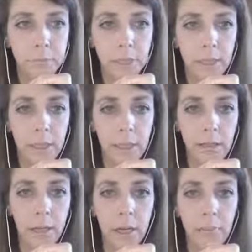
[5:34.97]
and then
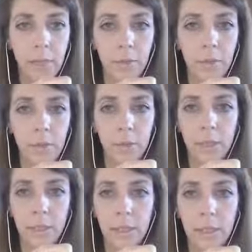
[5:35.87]
later on, maybe
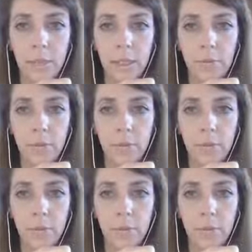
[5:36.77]
once it gets out of